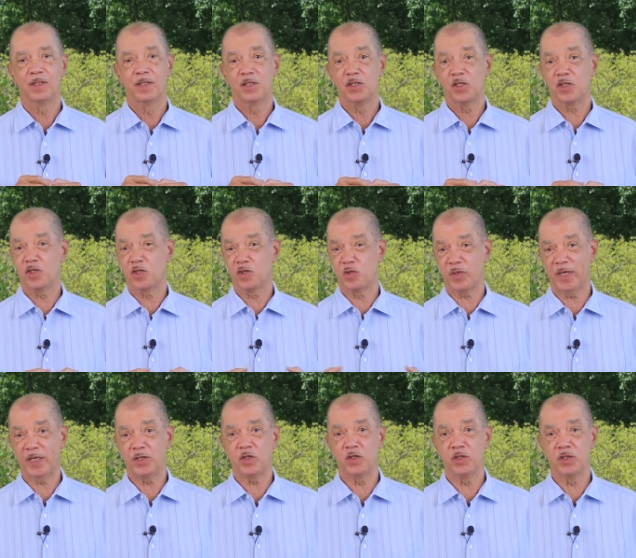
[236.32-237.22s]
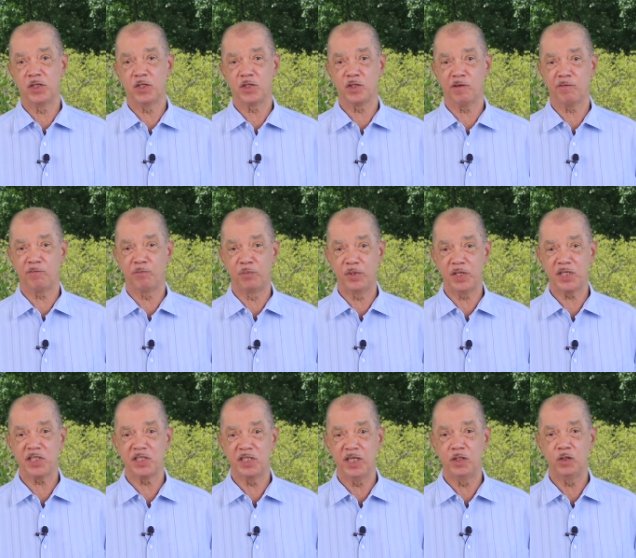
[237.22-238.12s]
Stretches of
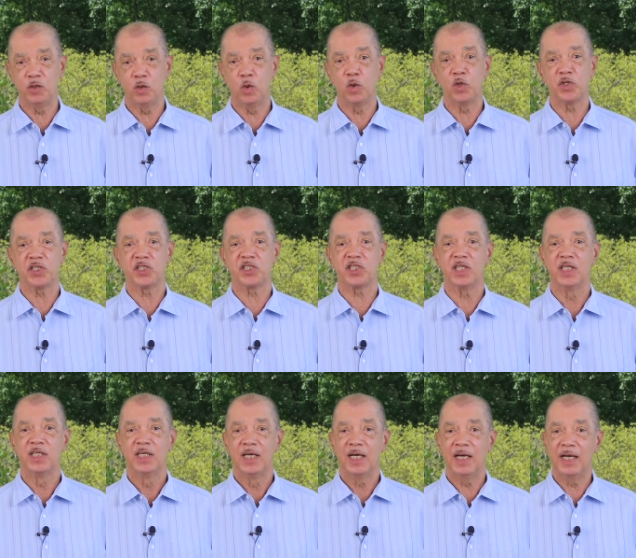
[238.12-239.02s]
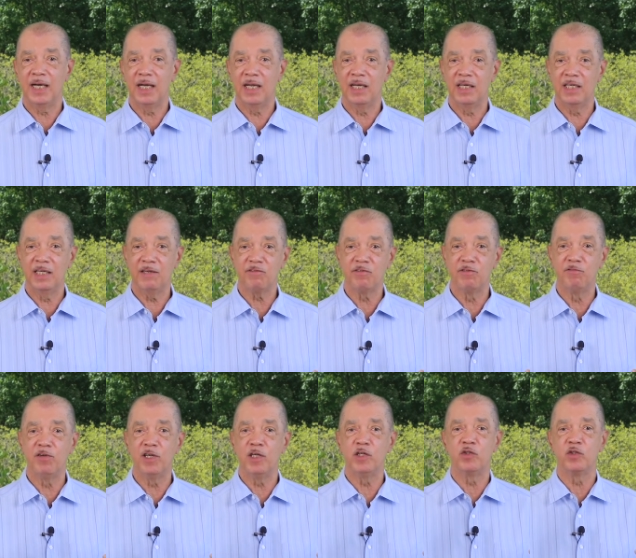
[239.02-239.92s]
pristine coasts are left
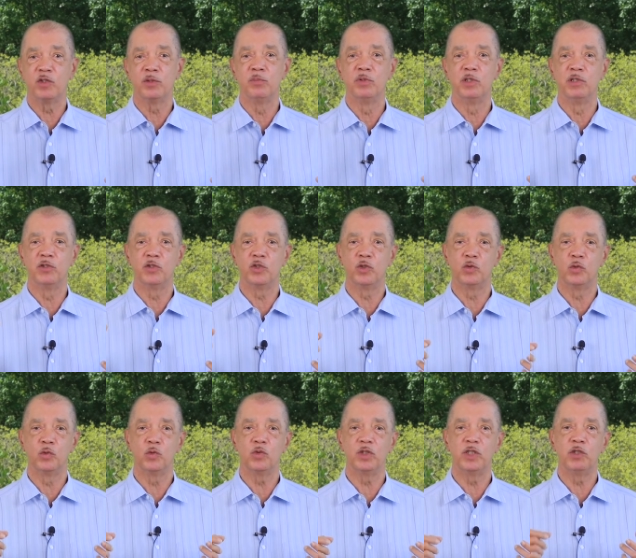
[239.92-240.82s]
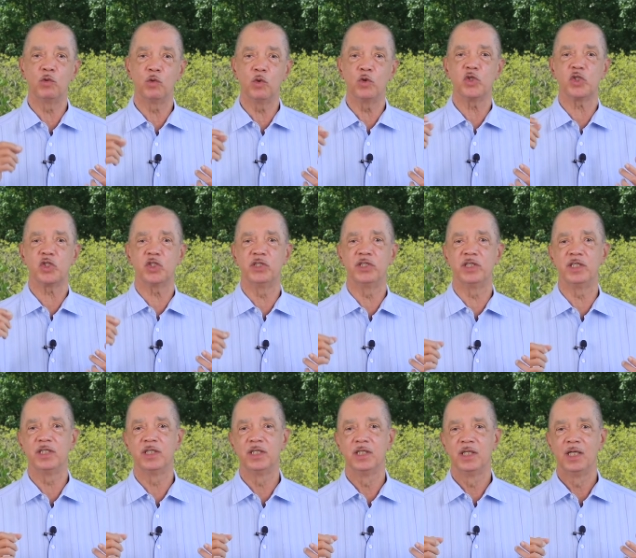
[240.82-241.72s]
vulnerable to erosion
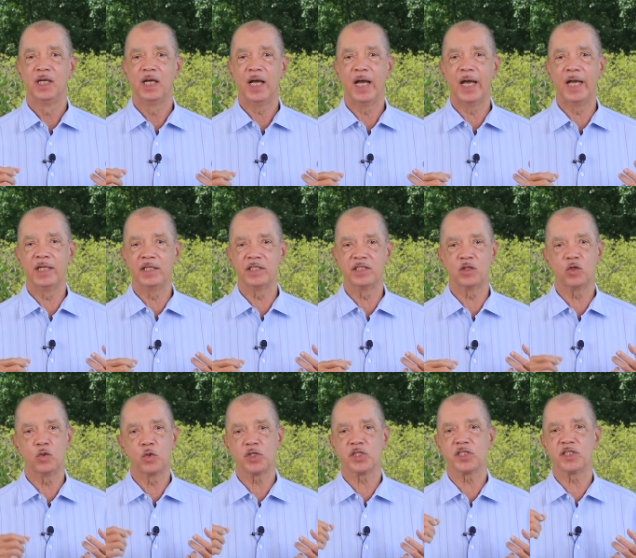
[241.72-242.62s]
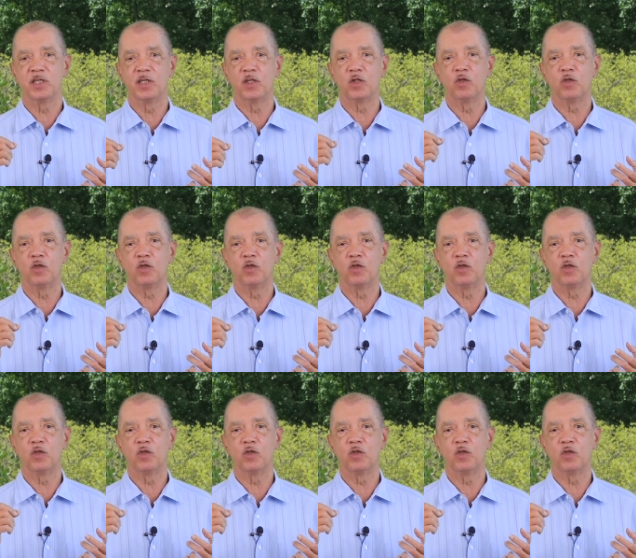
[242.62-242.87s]
and coastal